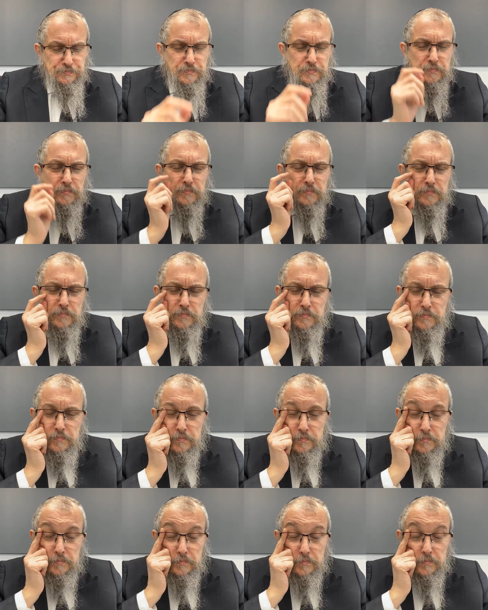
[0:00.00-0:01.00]

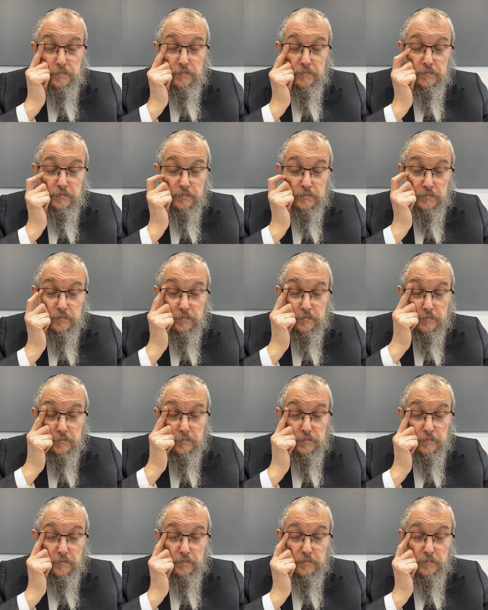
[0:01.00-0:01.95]
No one is speaking in this clip.